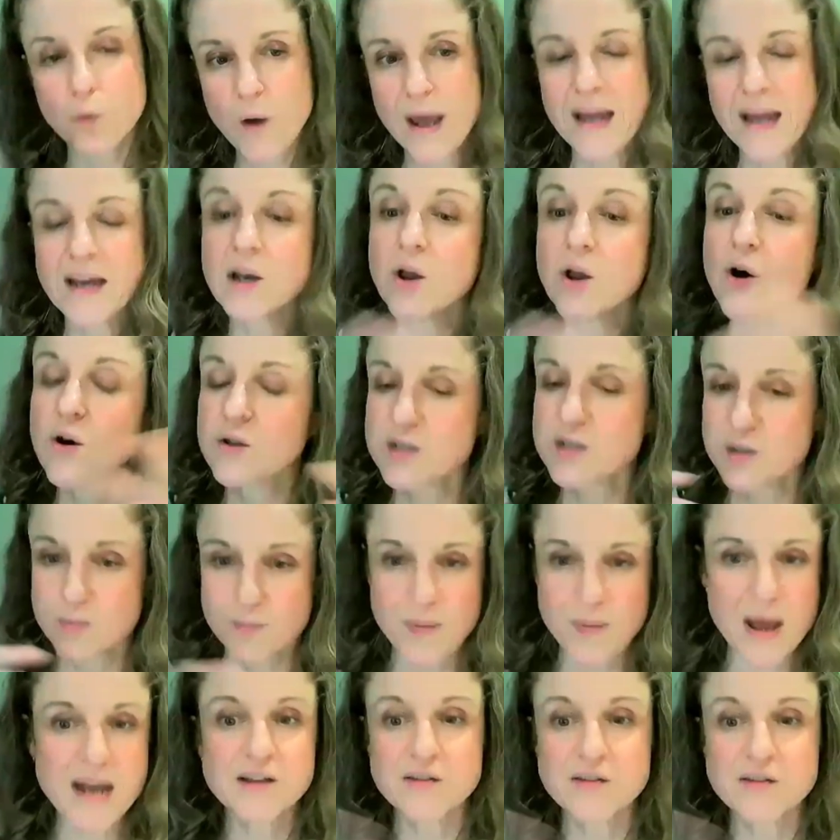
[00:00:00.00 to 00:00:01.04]
weight loss,
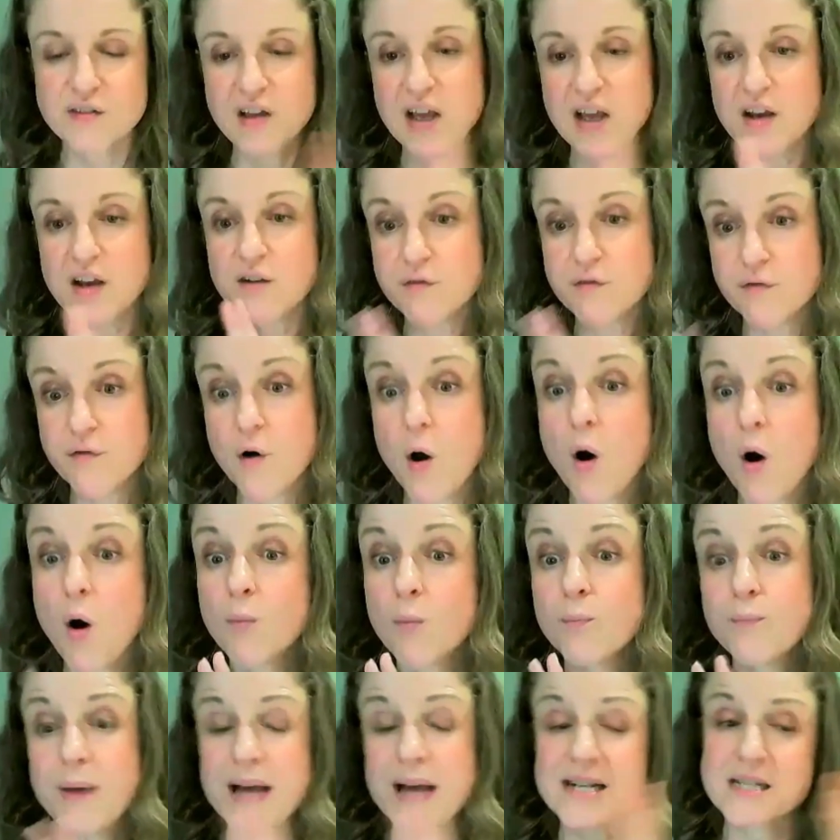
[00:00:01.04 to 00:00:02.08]
benefit
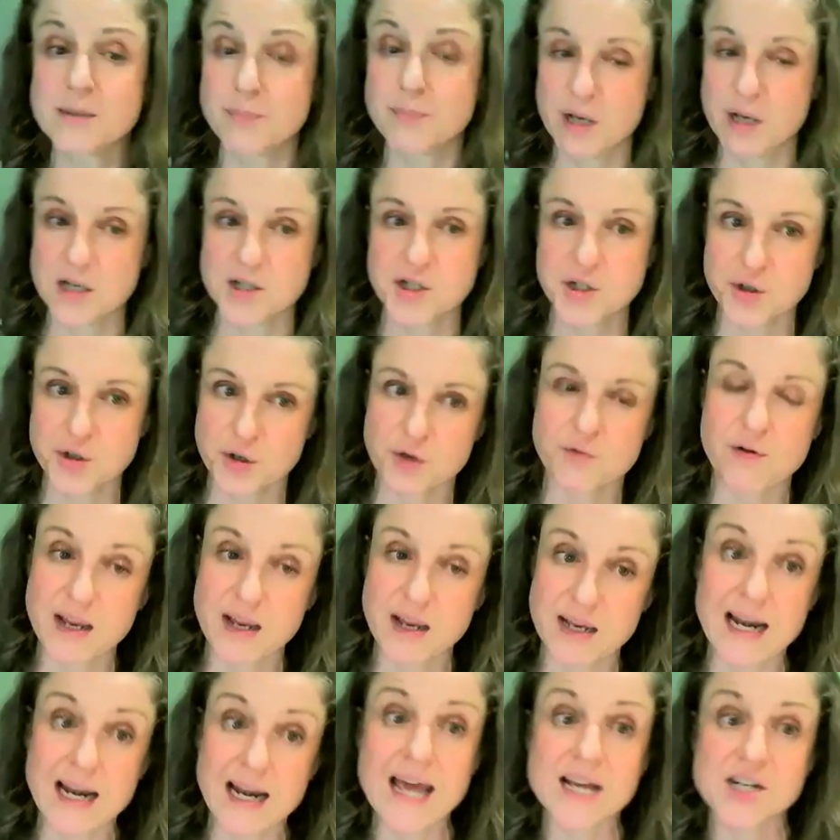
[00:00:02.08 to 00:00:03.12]
from better blood sugar
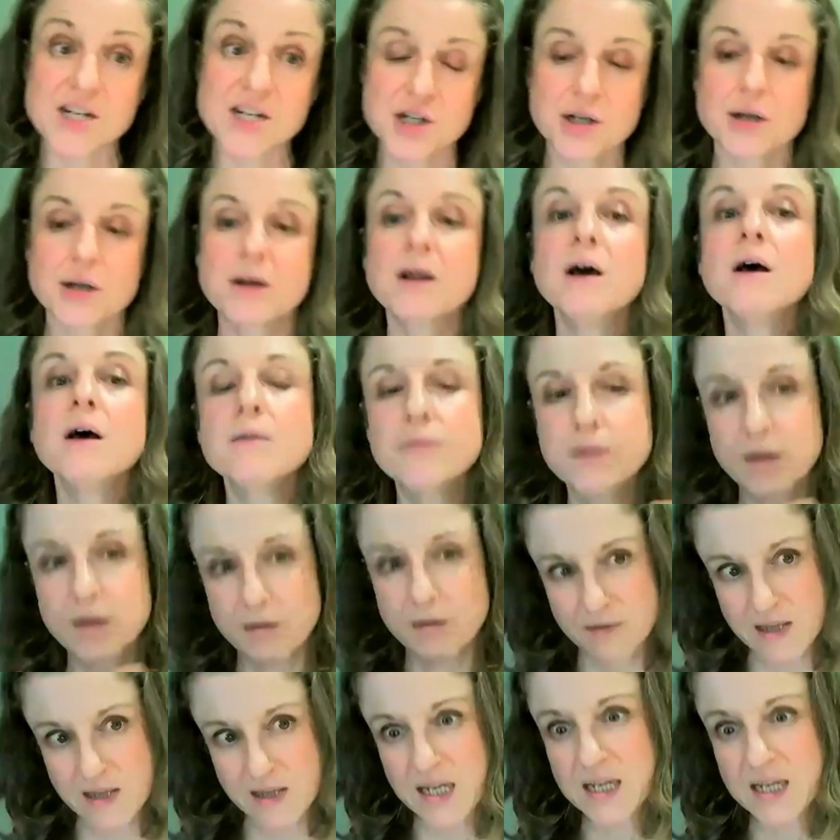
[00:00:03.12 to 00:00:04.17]
regulation,
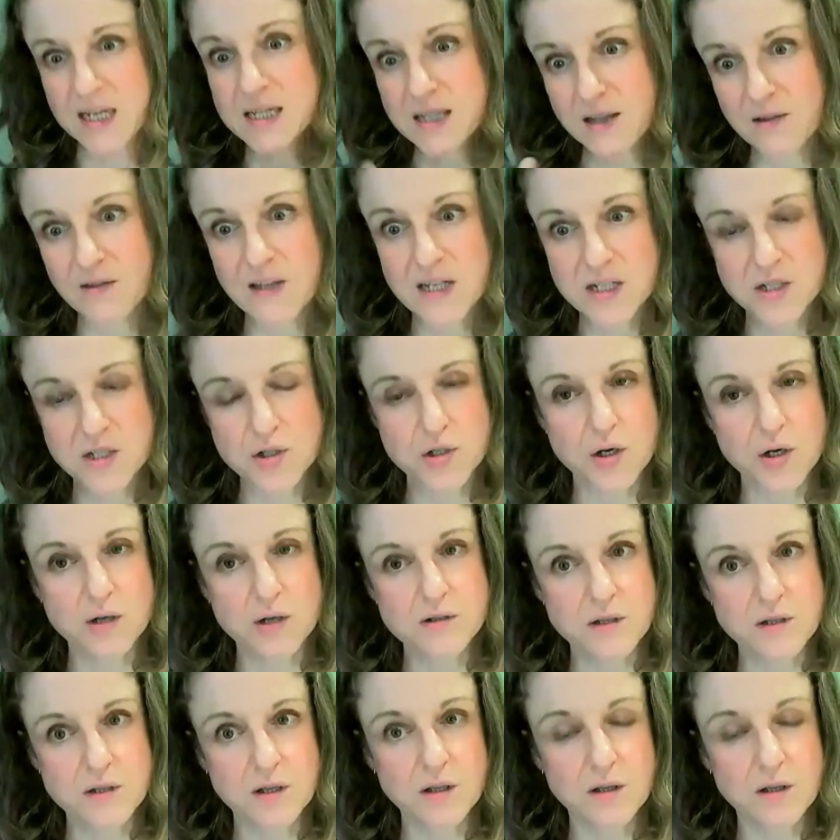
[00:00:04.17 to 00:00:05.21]
that these
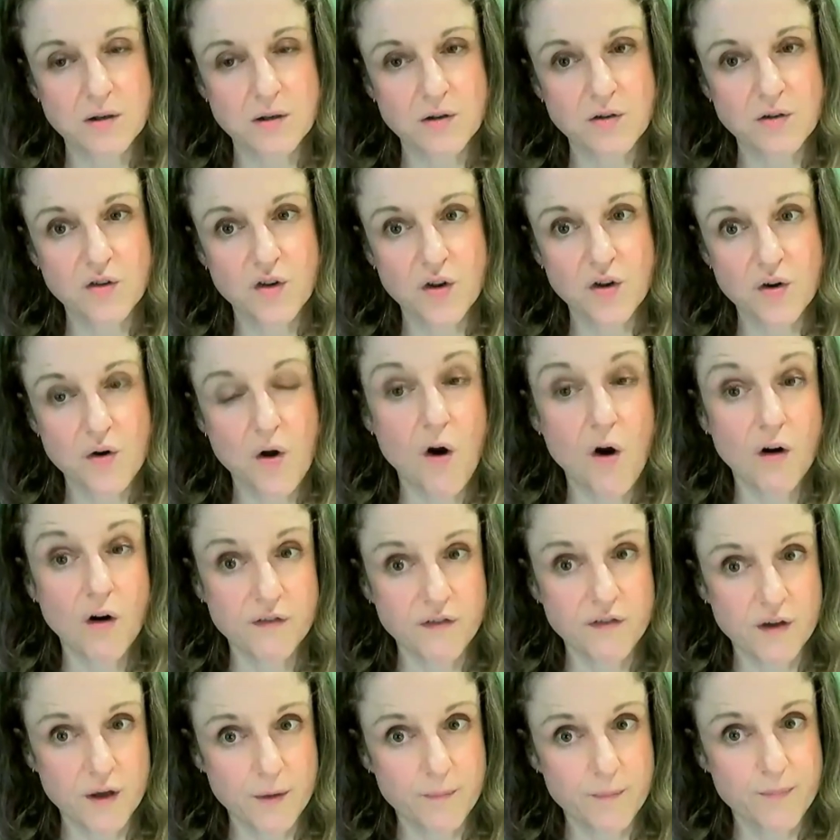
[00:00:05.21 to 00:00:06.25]
drugs can
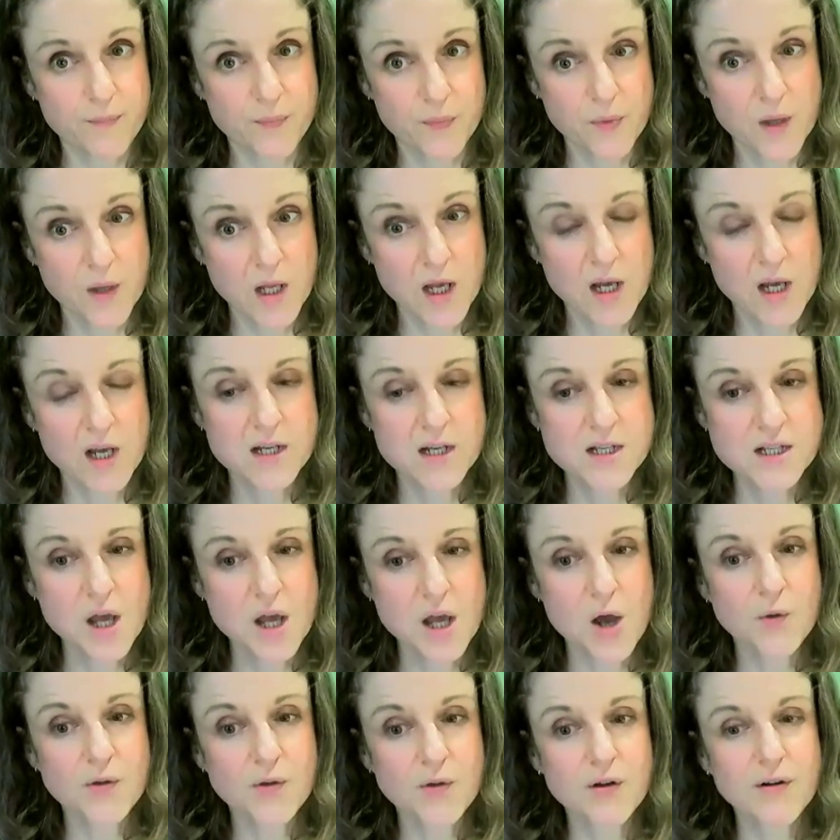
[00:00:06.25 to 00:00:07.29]
offer.
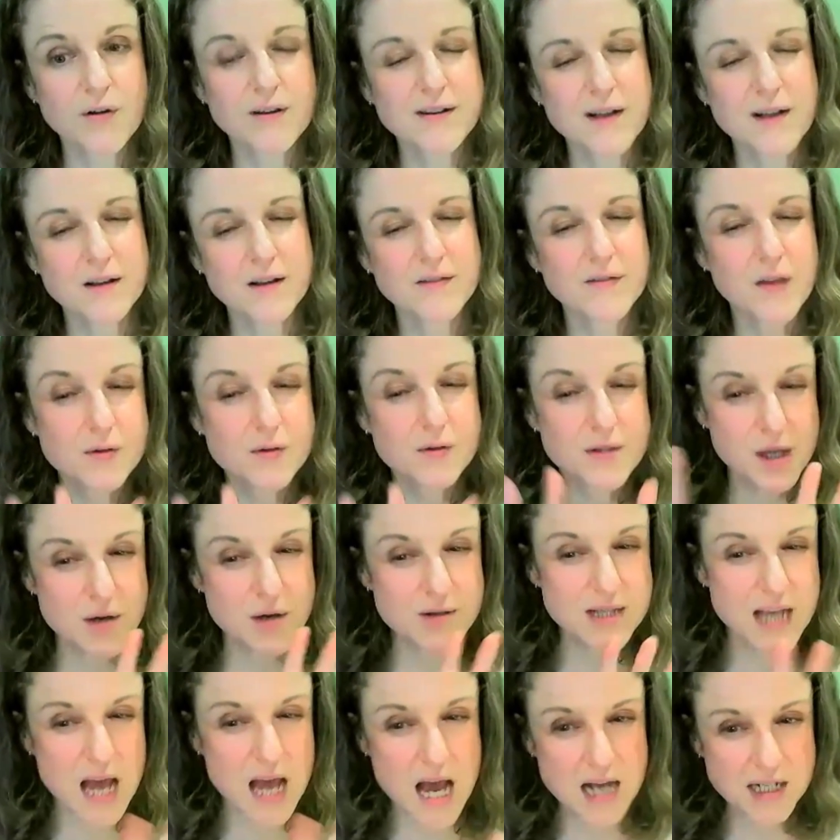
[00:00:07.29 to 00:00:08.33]
So there are kind of
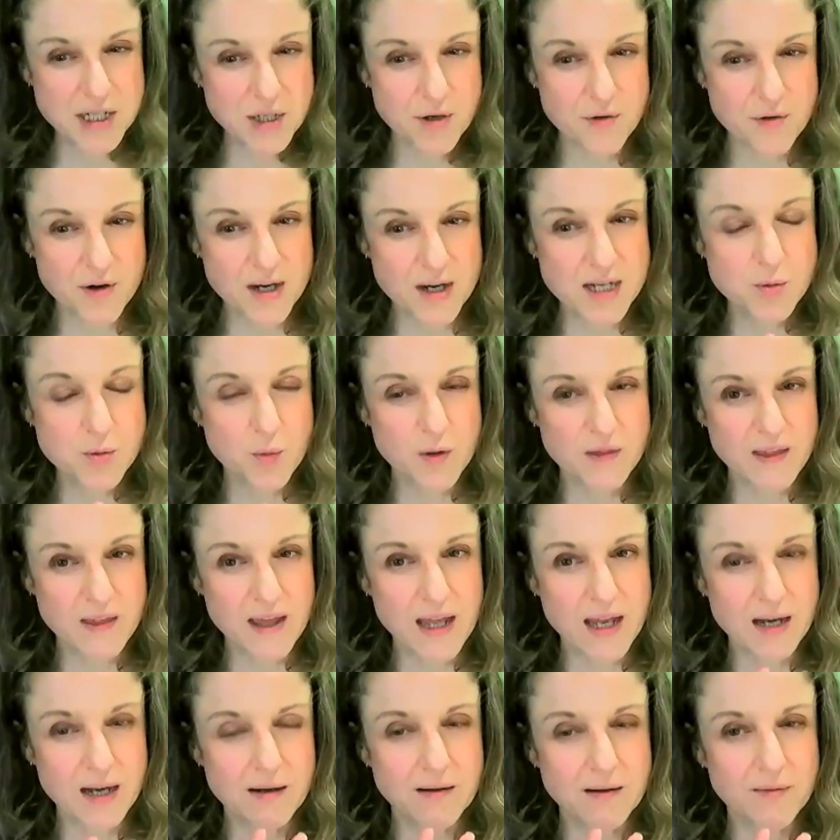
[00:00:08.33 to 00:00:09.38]
those categories
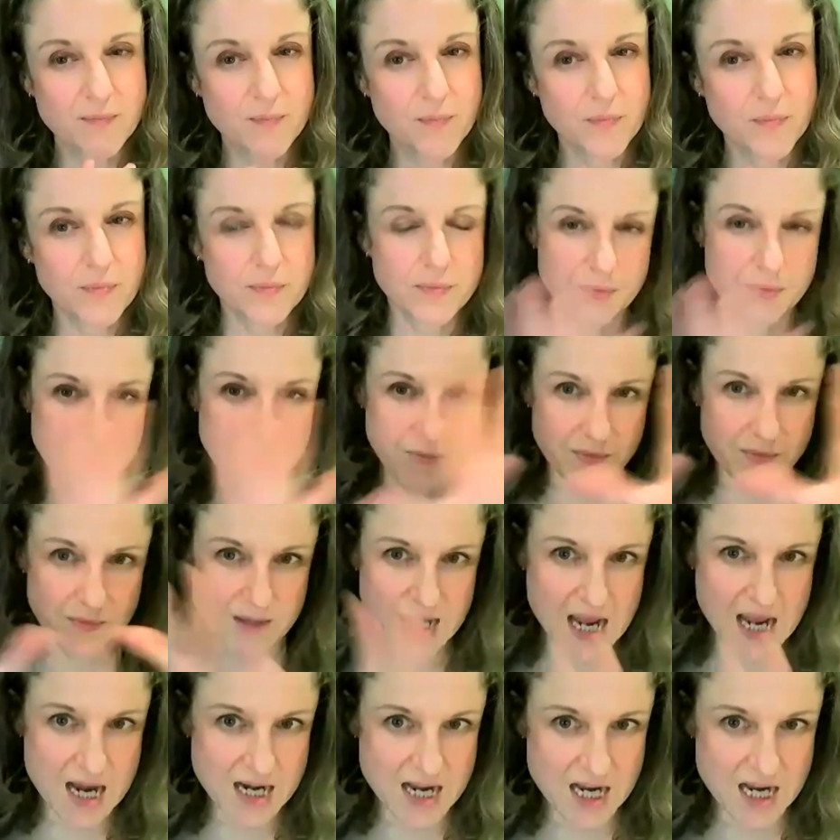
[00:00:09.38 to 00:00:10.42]
within the